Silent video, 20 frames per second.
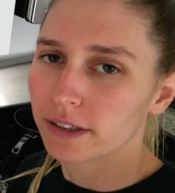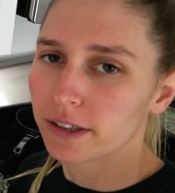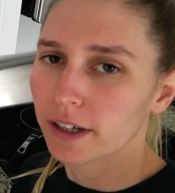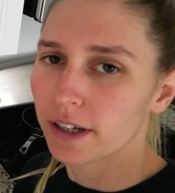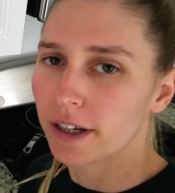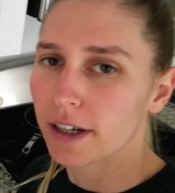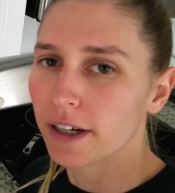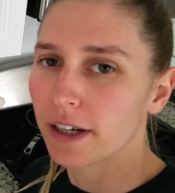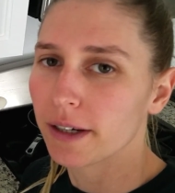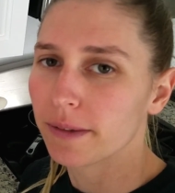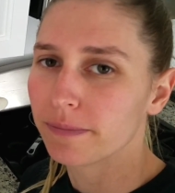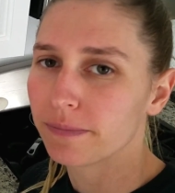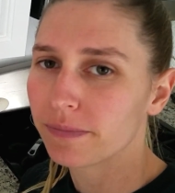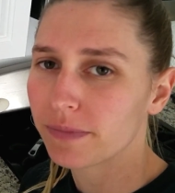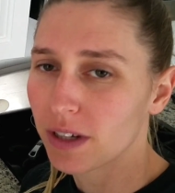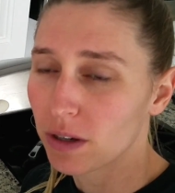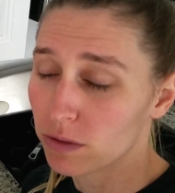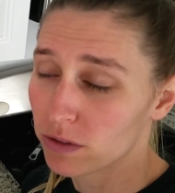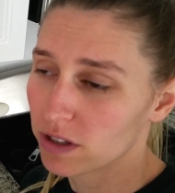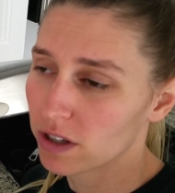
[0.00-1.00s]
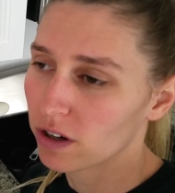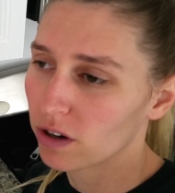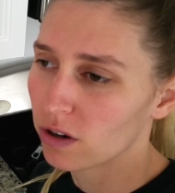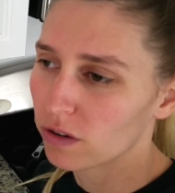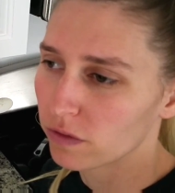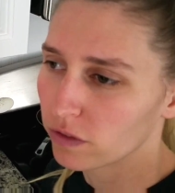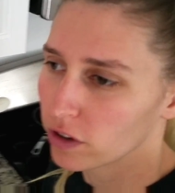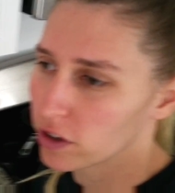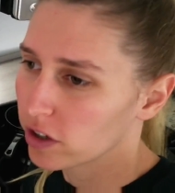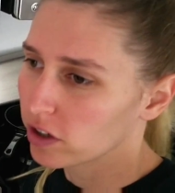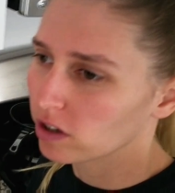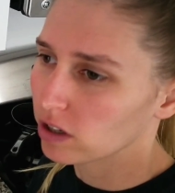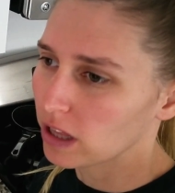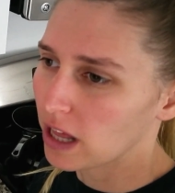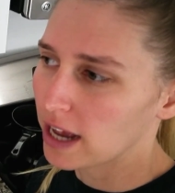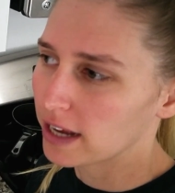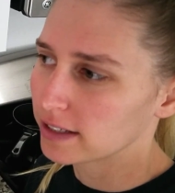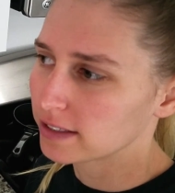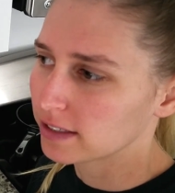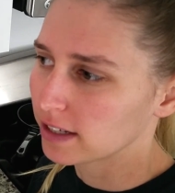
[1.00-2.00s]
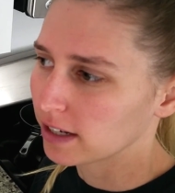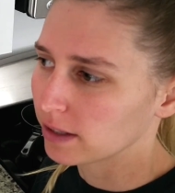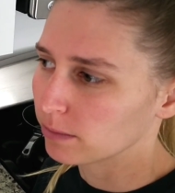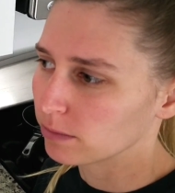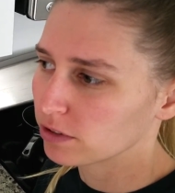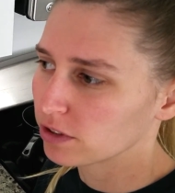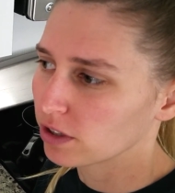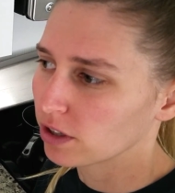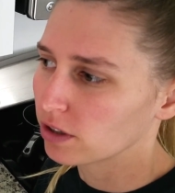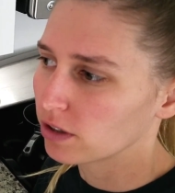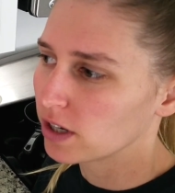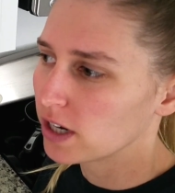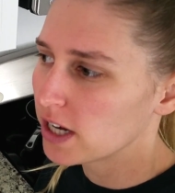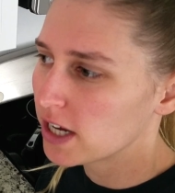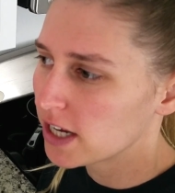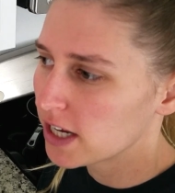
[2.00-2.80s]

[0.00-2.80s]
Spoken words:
I was there over a year last time, so